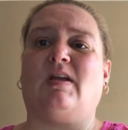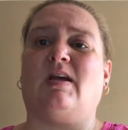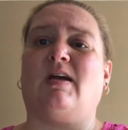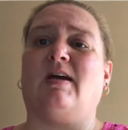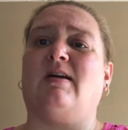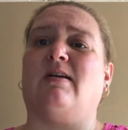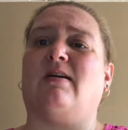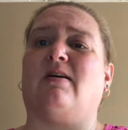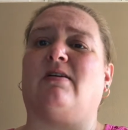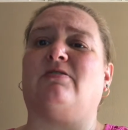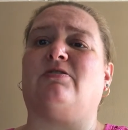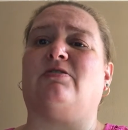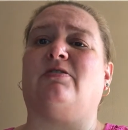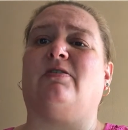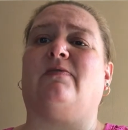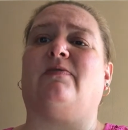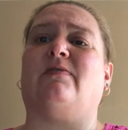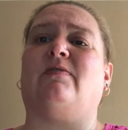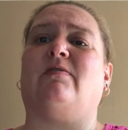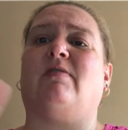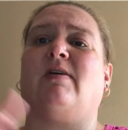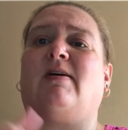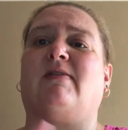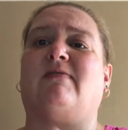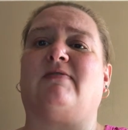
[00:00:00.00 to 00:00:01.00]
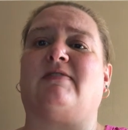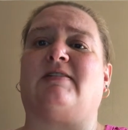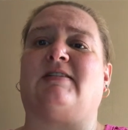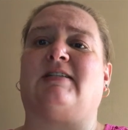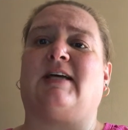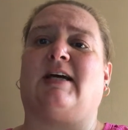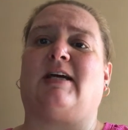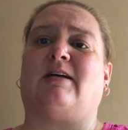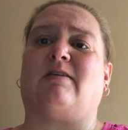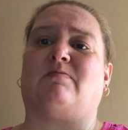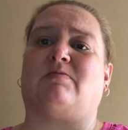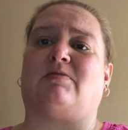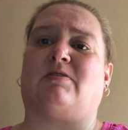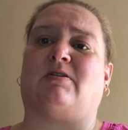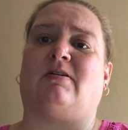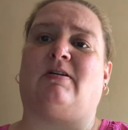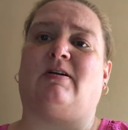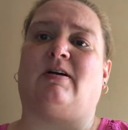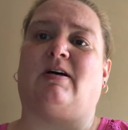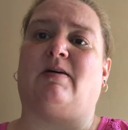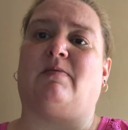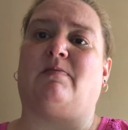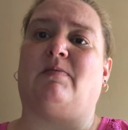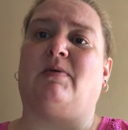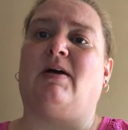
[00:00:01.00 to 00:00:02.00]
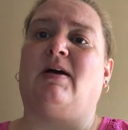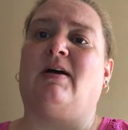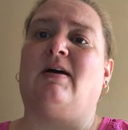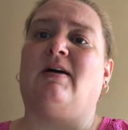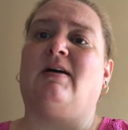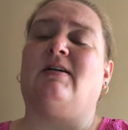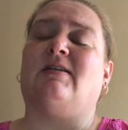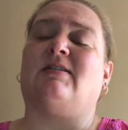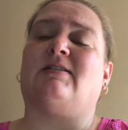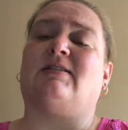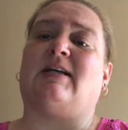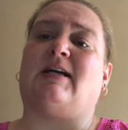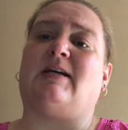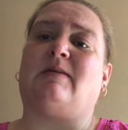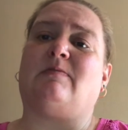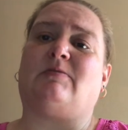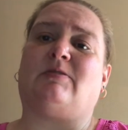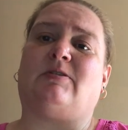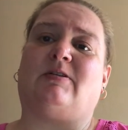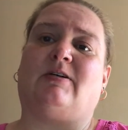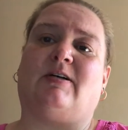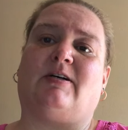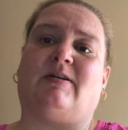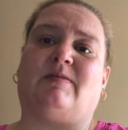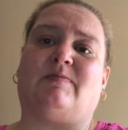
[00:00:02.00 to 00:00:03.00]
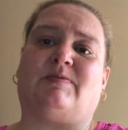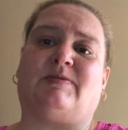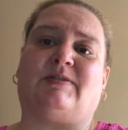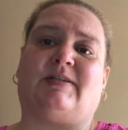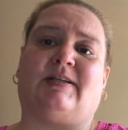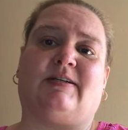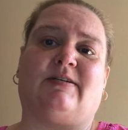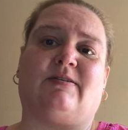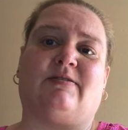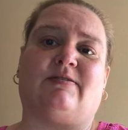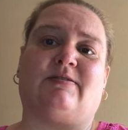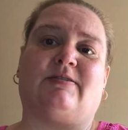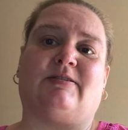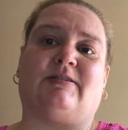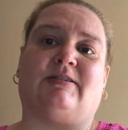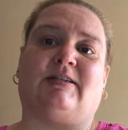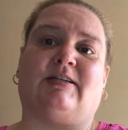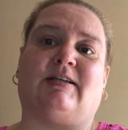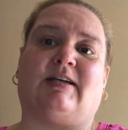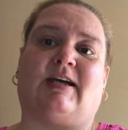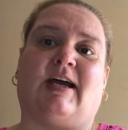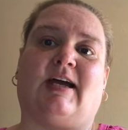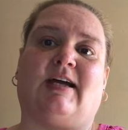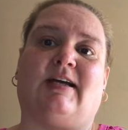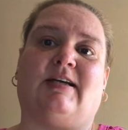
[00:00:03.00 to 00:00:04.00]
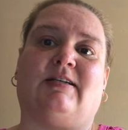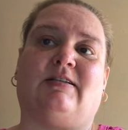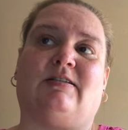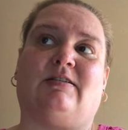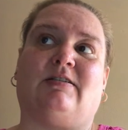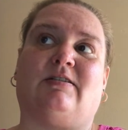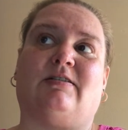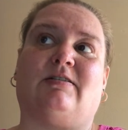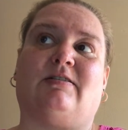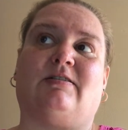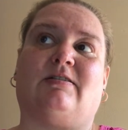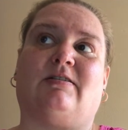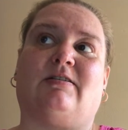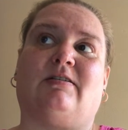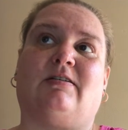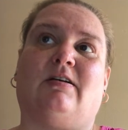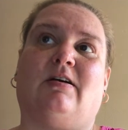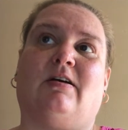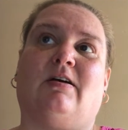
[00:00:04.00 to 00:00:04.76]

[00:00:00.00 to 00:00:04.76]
and also if you have a Sam's Club Sam's Club sells the cases